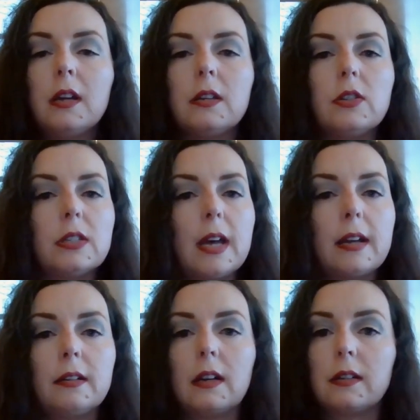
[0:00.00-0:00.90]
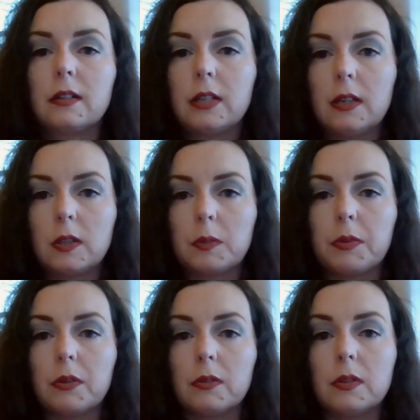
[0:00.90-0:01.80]
you just add another
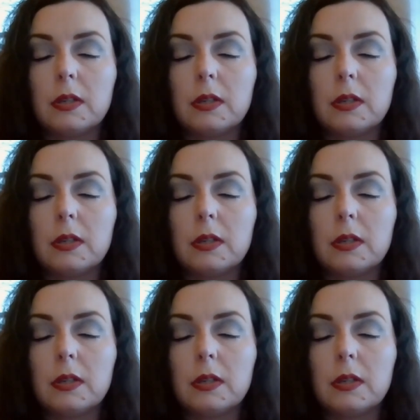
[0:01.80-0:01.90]
teaspoon